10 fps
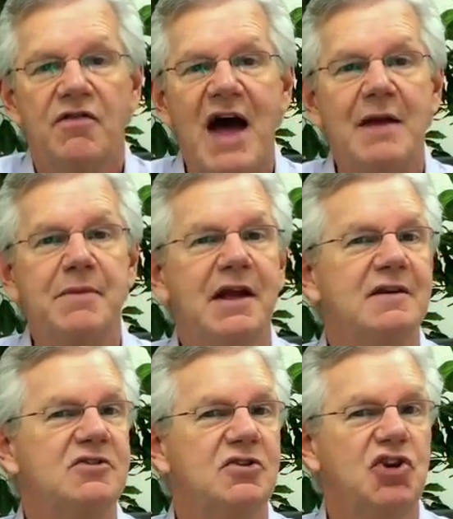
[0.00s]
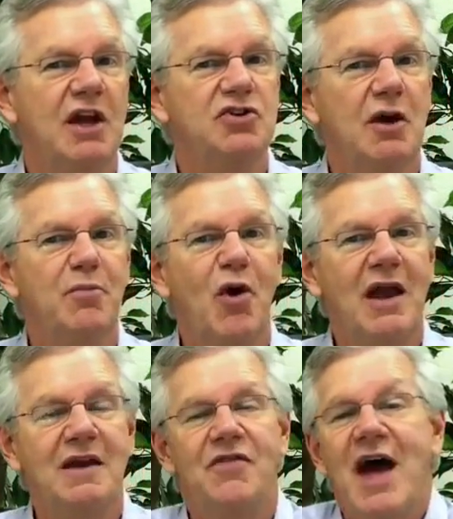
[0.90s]
That begins to change our
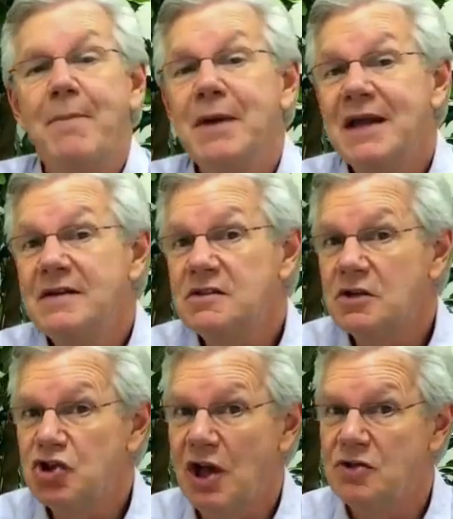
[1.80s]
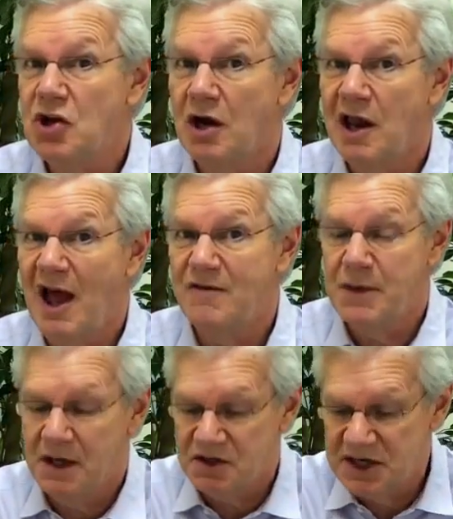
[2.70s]
brain, and that begins to change our life
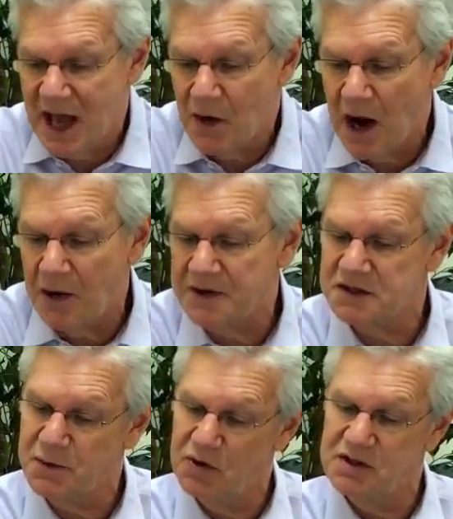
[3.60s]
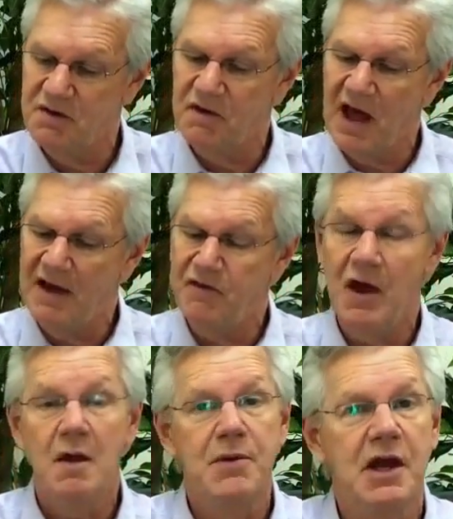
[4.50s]
because now our experience of life
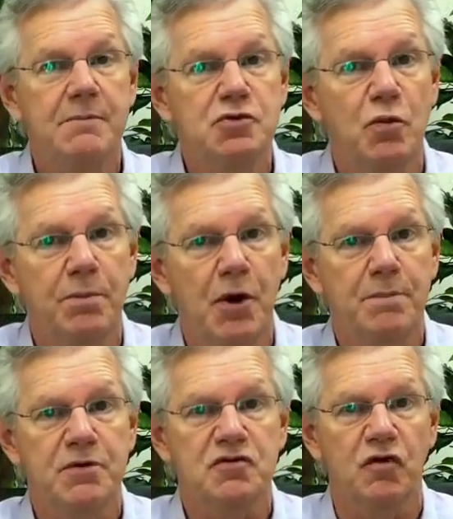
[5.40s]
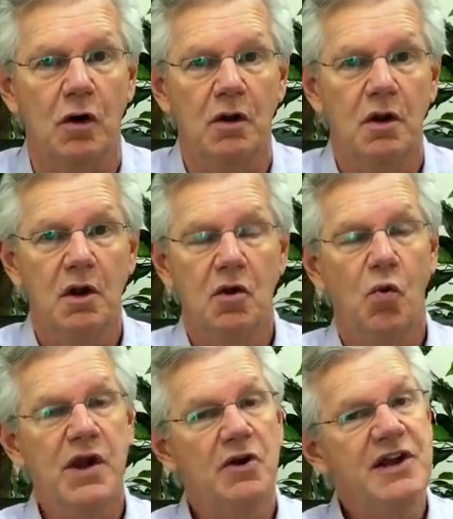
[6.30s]
becomes more purposeful.
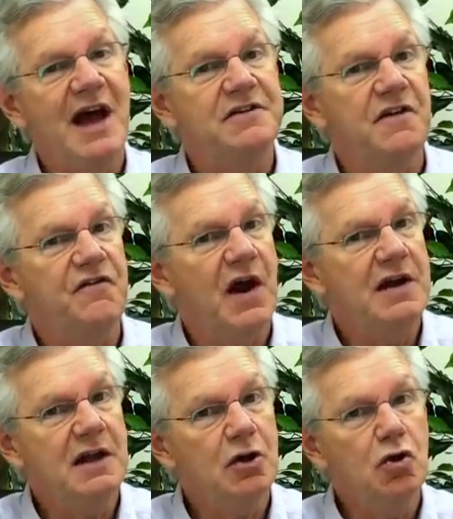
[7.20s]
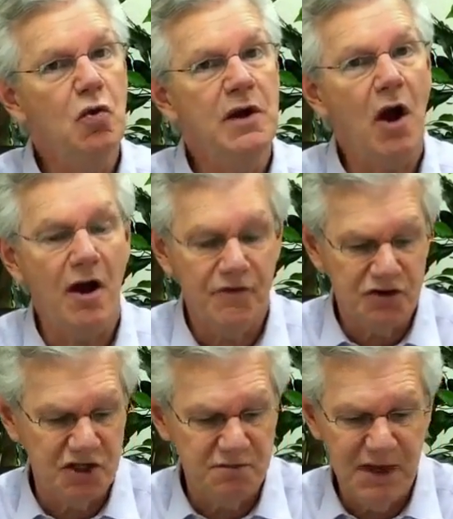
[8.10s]
We are now defining who we are
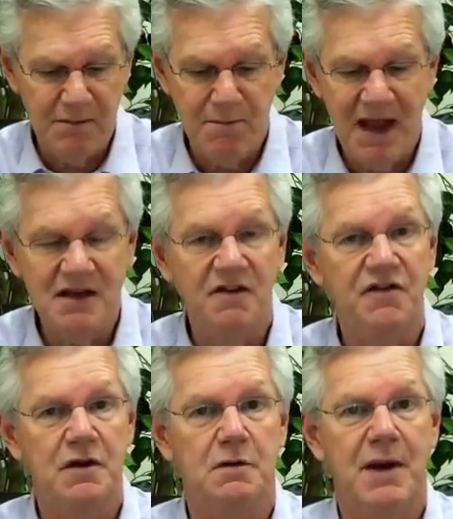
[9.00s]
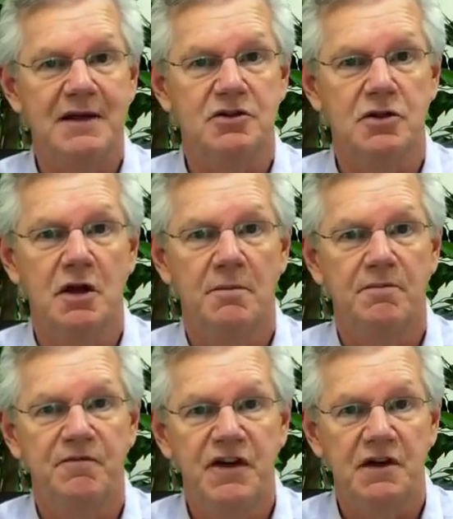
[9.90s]
versus being made to
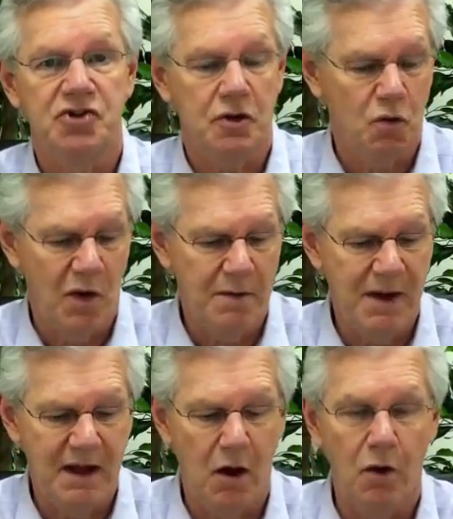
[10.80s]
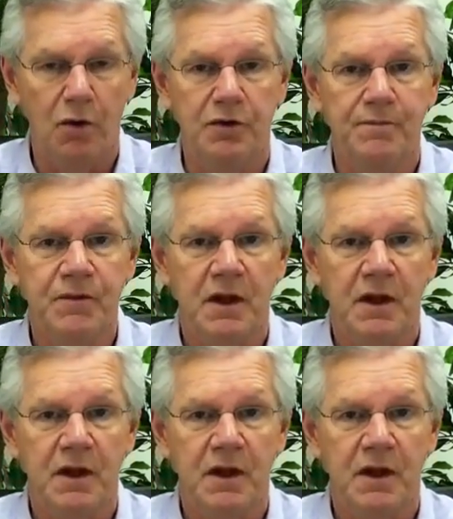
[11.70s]
feel a certain way by old